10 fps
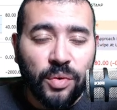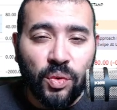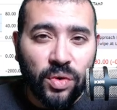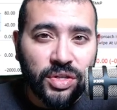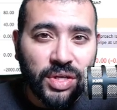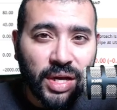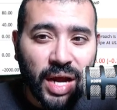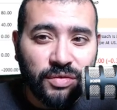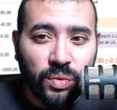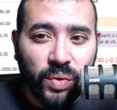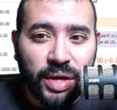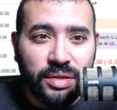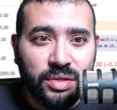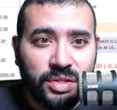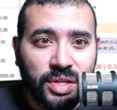but we're just going to have to wait
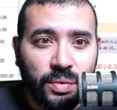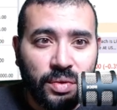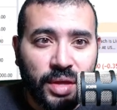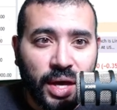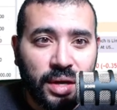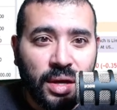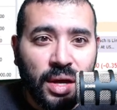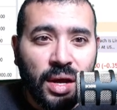and see with that.